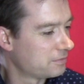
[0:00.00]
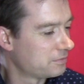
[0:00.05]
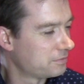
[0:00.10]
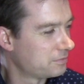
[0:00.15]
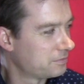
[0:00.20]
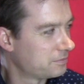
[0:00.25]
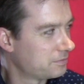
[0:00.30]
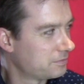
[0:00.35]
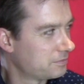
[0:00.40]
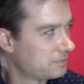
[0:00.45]

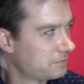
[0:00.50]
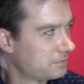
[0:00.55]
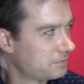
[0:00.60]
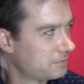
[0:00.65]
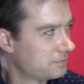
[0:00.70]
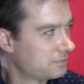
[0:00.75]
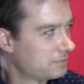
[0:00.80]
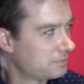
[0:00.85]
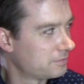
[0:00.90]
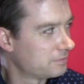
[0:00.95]

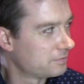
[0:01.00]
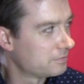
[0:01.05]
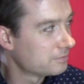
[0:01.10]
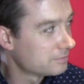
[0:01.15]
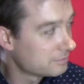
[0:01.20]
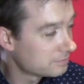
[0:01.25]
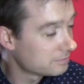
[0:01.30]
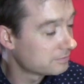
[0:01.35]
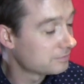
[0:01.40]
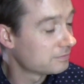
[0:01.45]

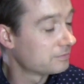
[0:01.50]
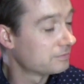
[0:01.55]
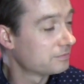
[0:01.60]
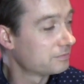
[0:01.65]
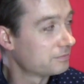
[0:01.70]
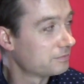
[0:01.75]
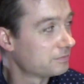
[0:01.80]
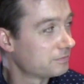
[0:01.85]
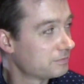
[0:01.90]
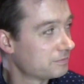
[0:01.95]

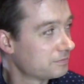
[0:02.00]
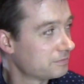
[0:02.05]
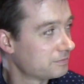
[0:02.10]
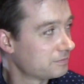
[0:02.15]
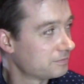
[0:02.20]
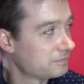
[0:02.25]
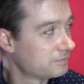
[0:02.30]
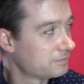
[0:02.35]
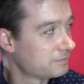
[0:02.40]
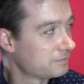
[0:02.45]

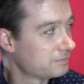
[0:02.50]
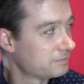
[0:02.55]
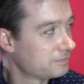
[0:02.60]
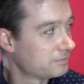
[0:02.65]
The person shown says nothing.